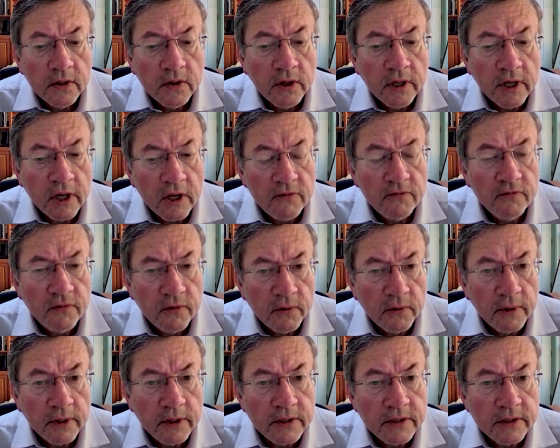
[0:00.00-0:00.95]
could
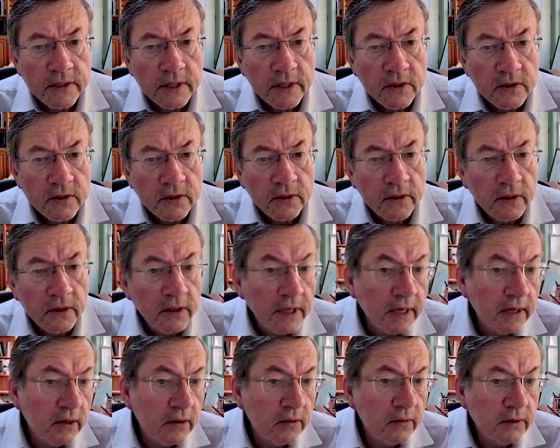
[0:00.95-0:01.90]
influence
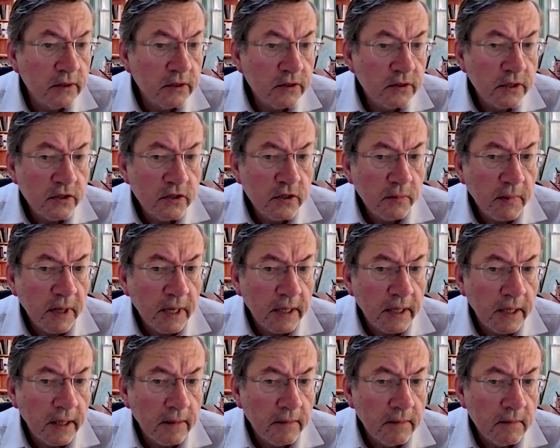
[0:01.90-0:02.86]
internal NATO
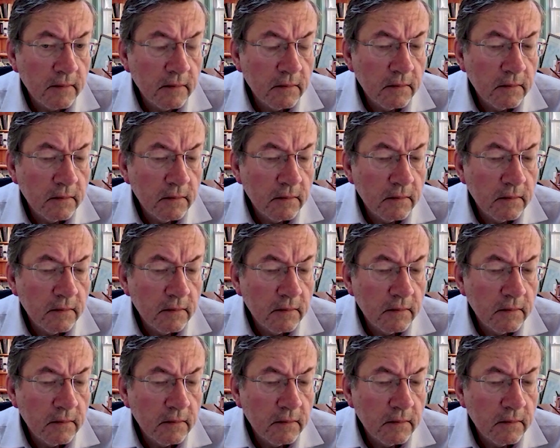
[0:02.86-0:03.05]
decision-making.